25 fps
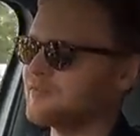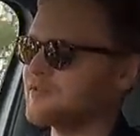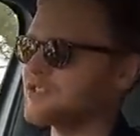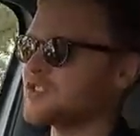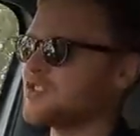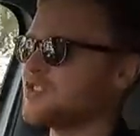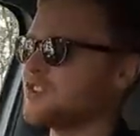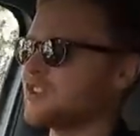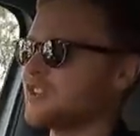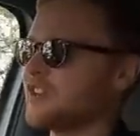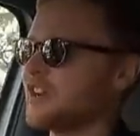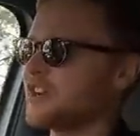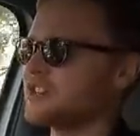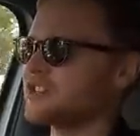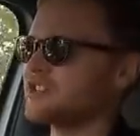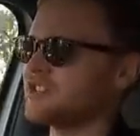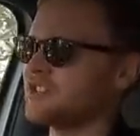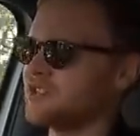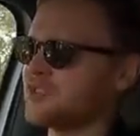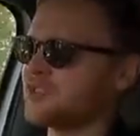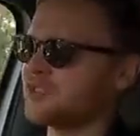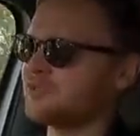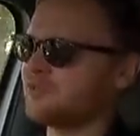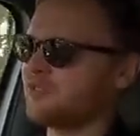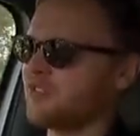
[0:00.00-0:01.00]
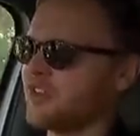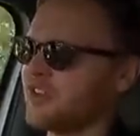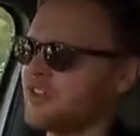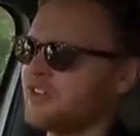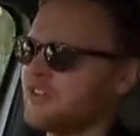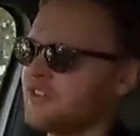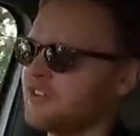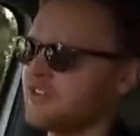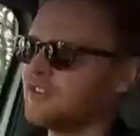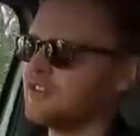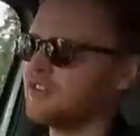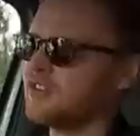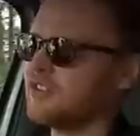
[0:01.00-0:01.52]
So you can actually
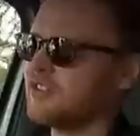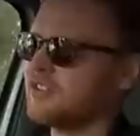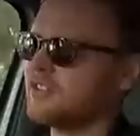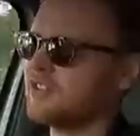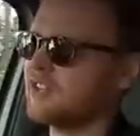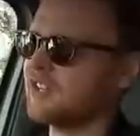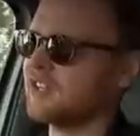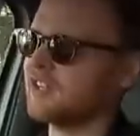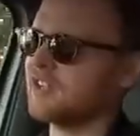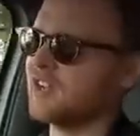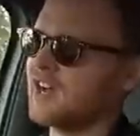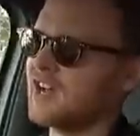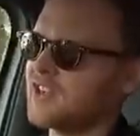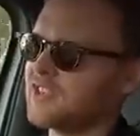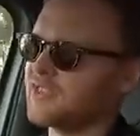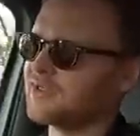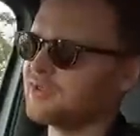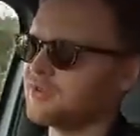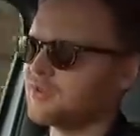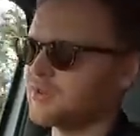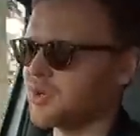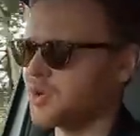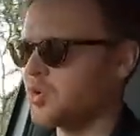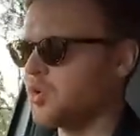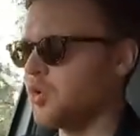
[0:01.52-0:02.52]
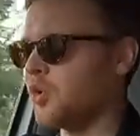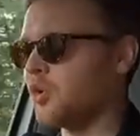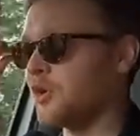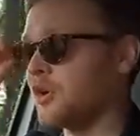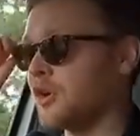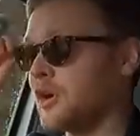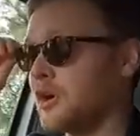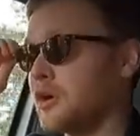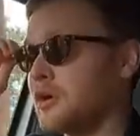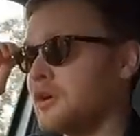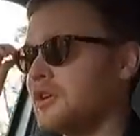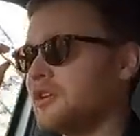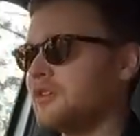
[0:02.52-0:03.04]
thread a line through a
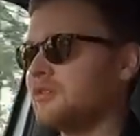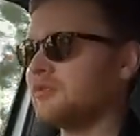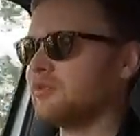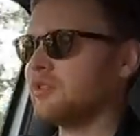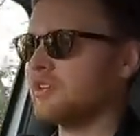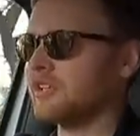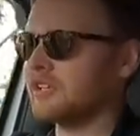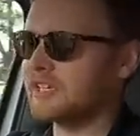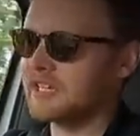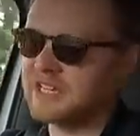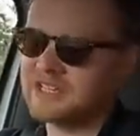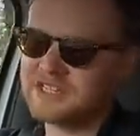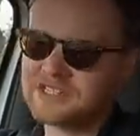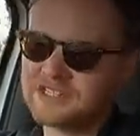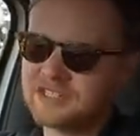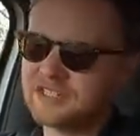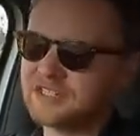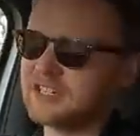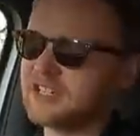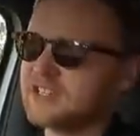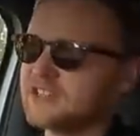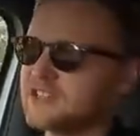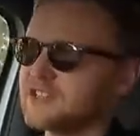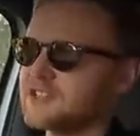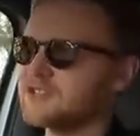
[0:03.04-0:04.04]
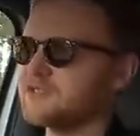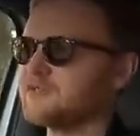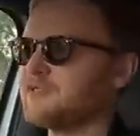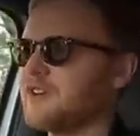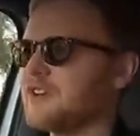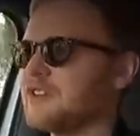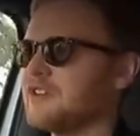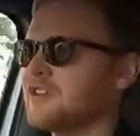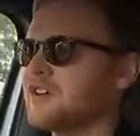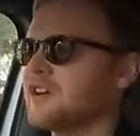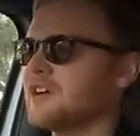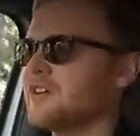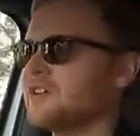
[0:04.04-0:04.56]
corner really easily in the
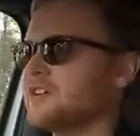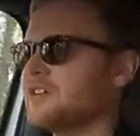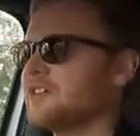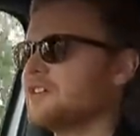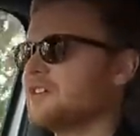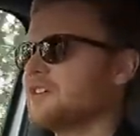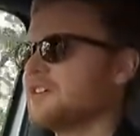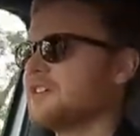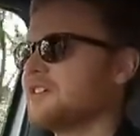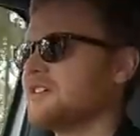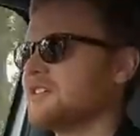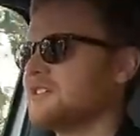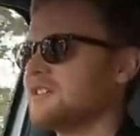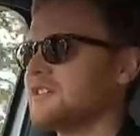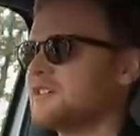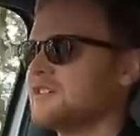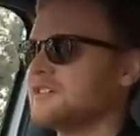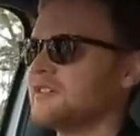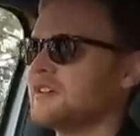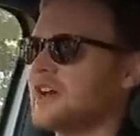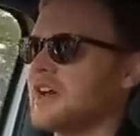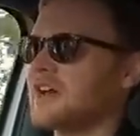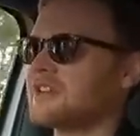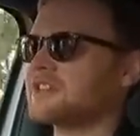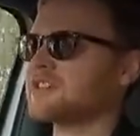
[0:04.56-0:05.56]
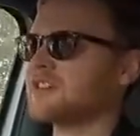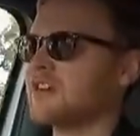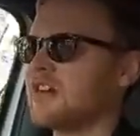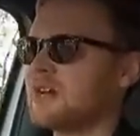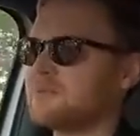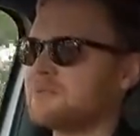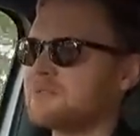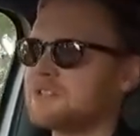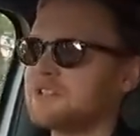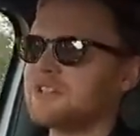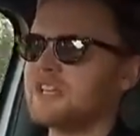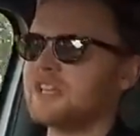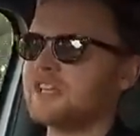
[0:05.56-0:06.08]
Defender. At
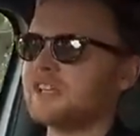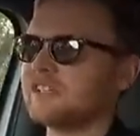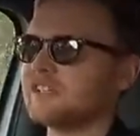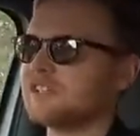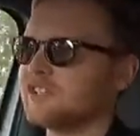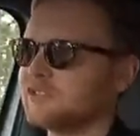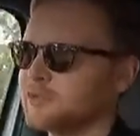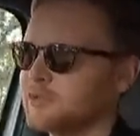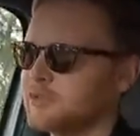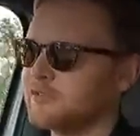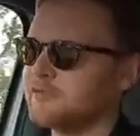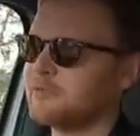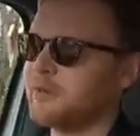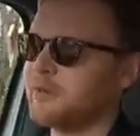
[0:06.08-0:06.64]
times you need a little bit